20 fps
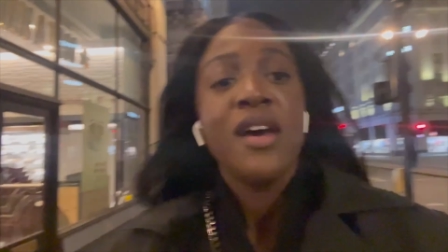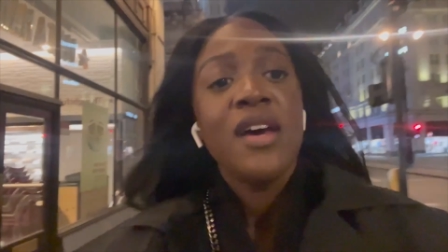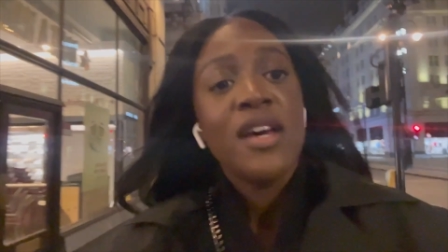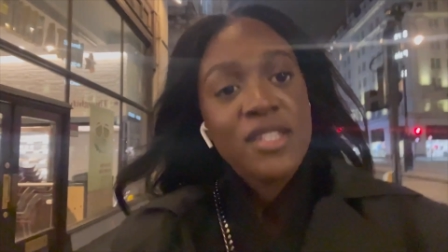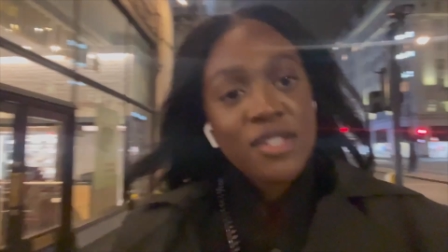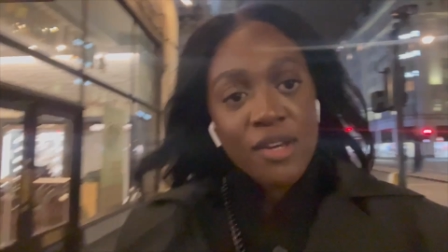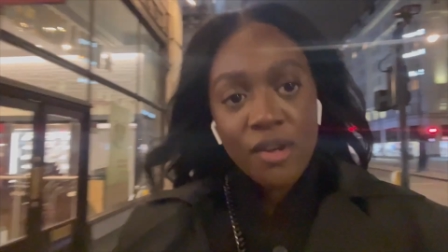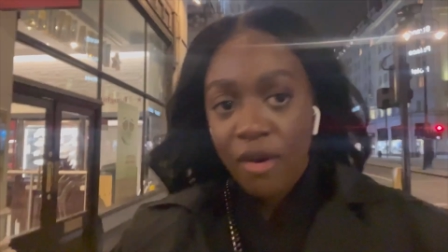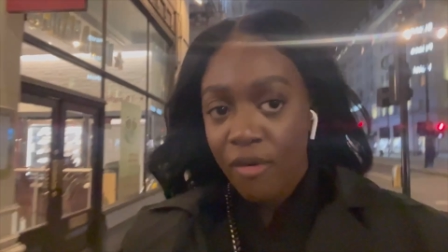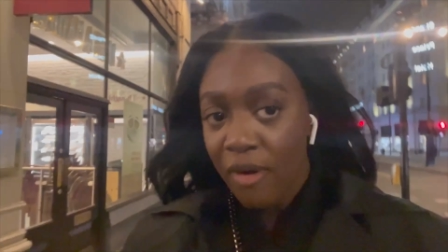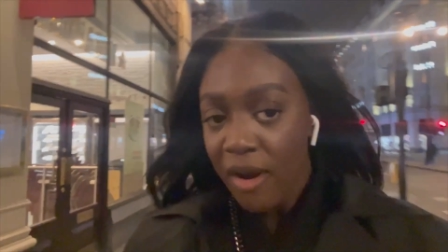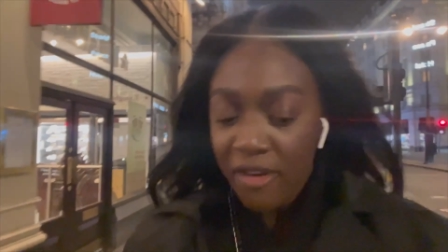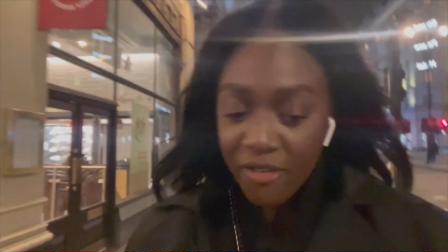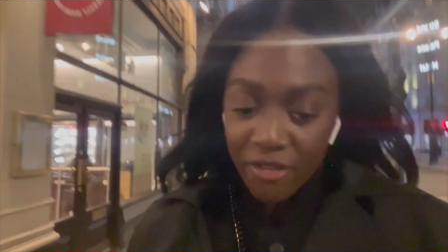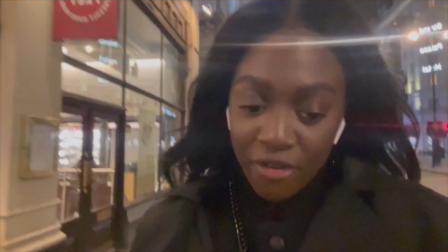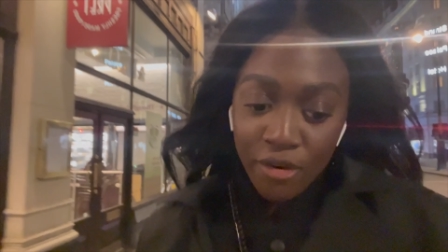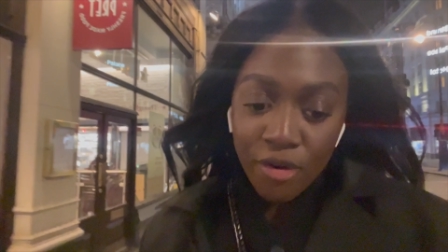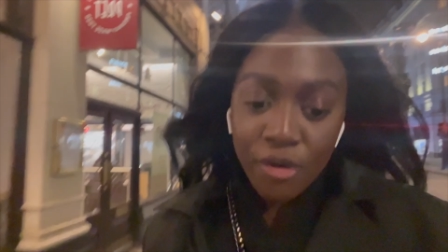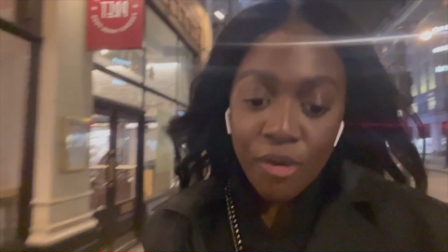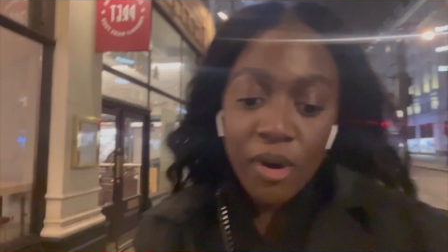so i'm
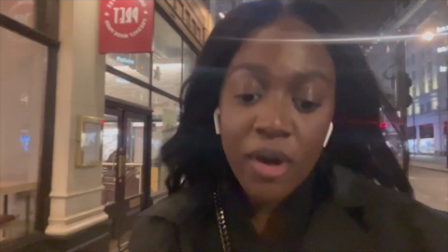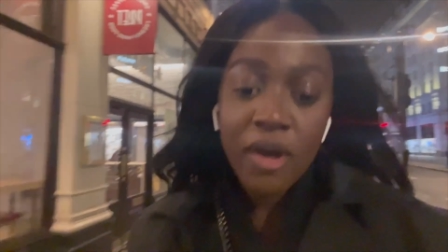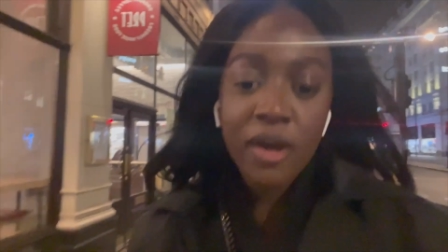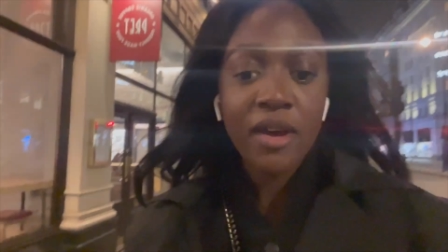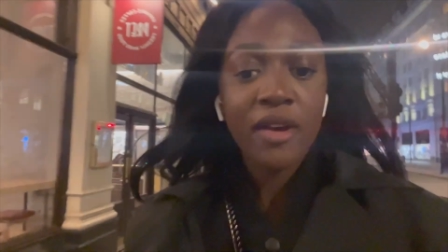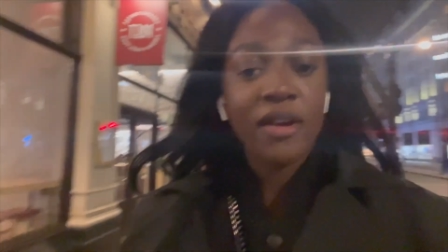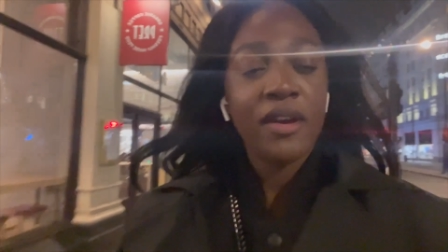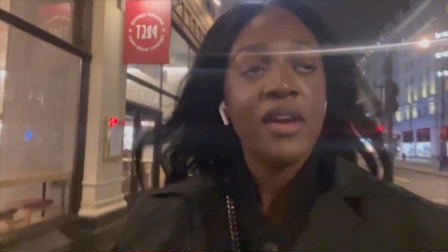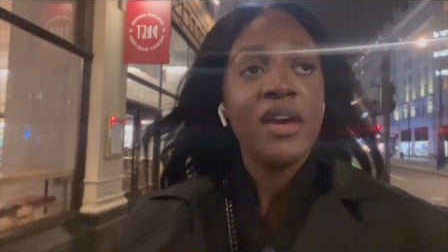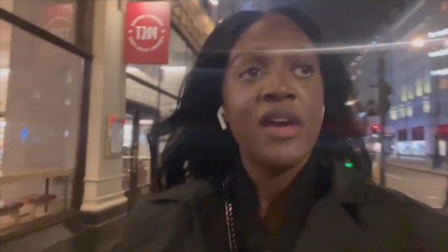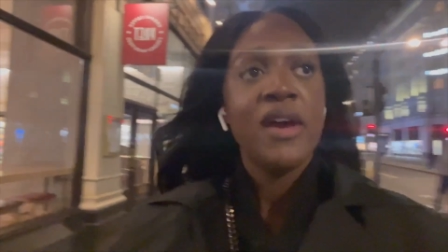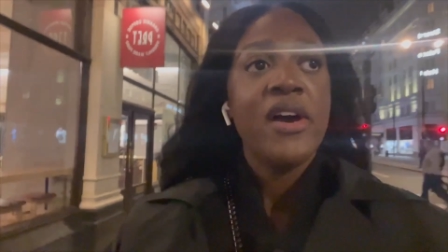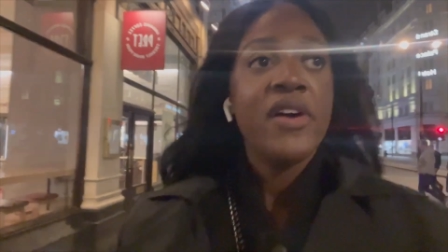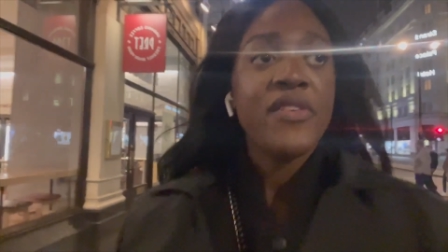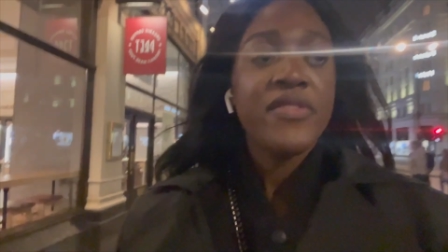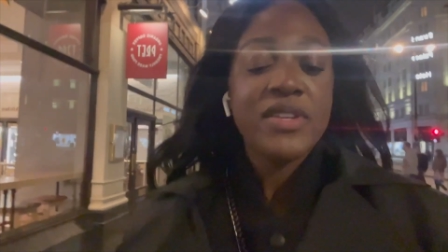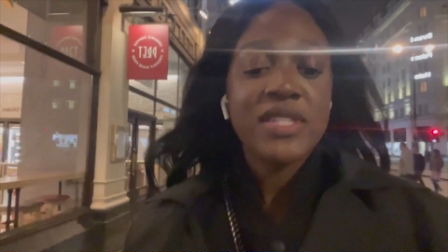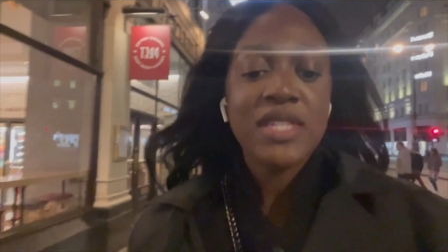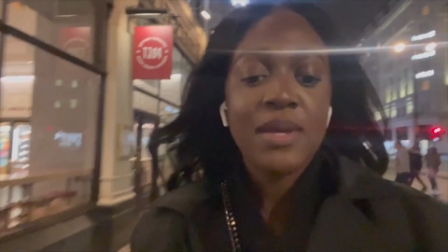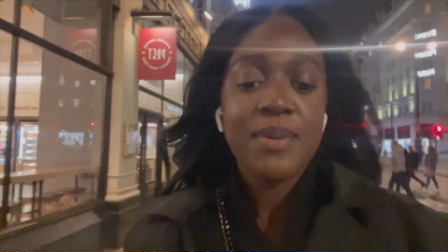grateful
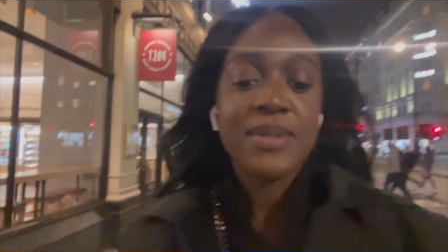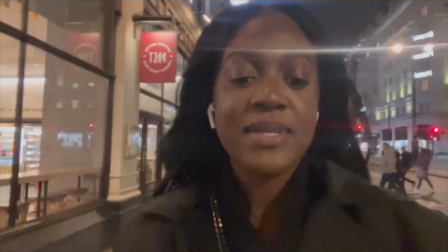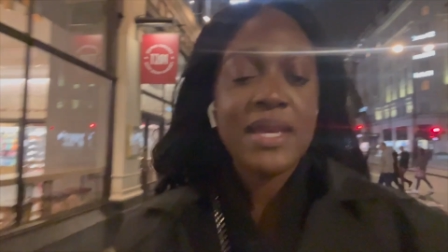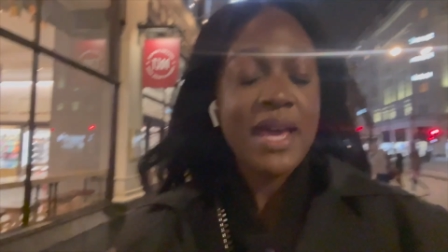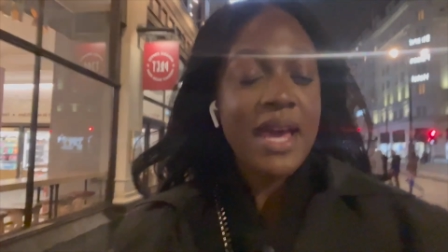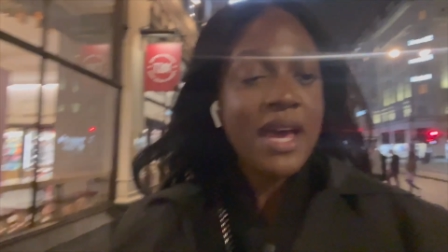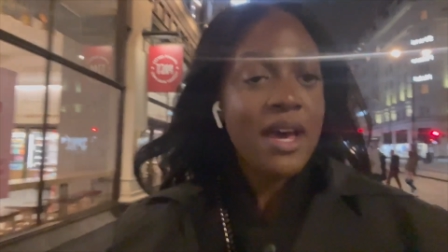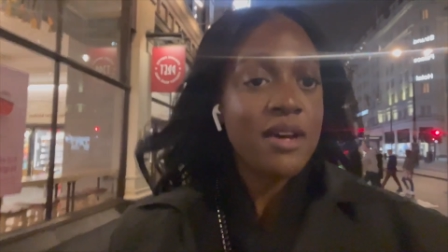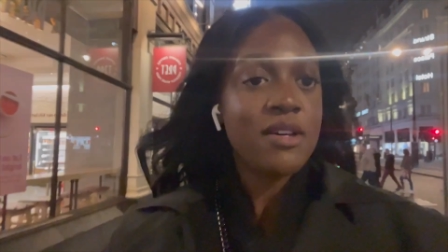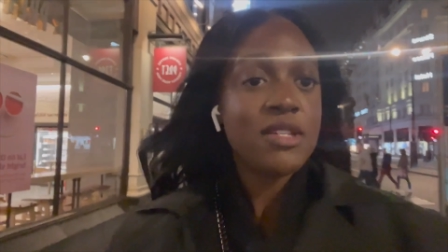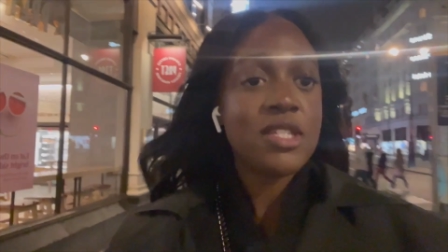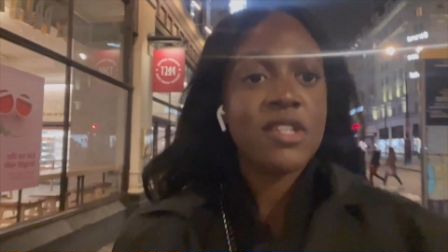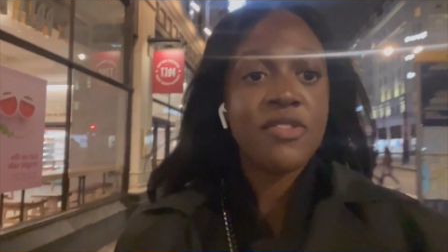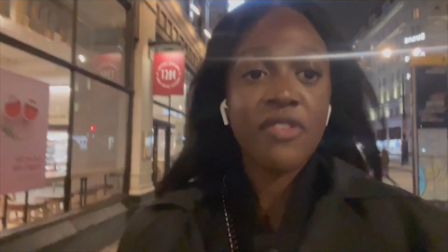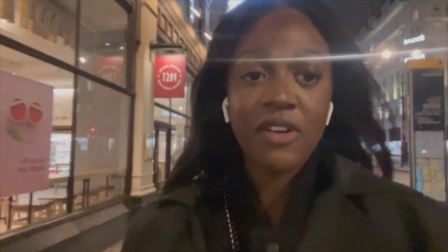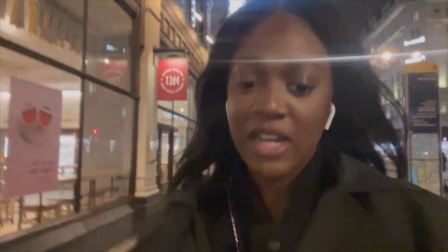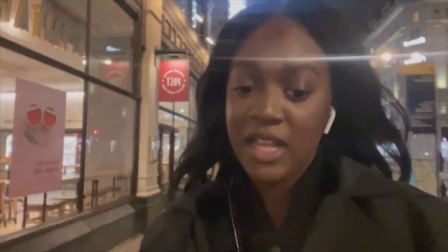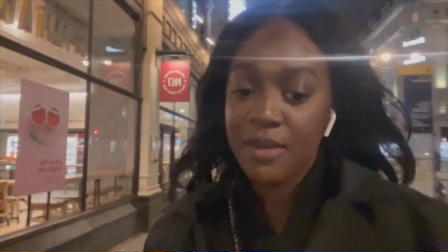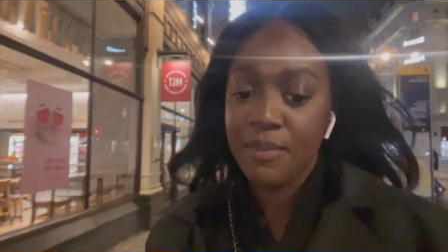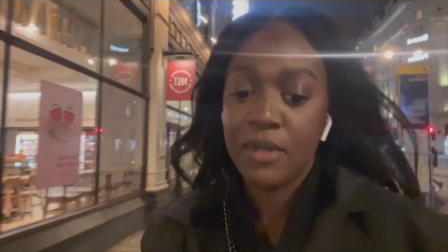for somerset house for
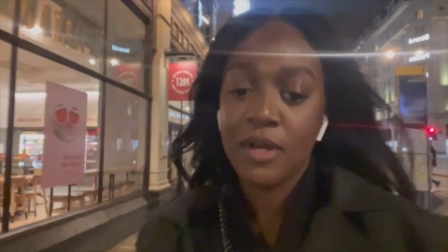letting me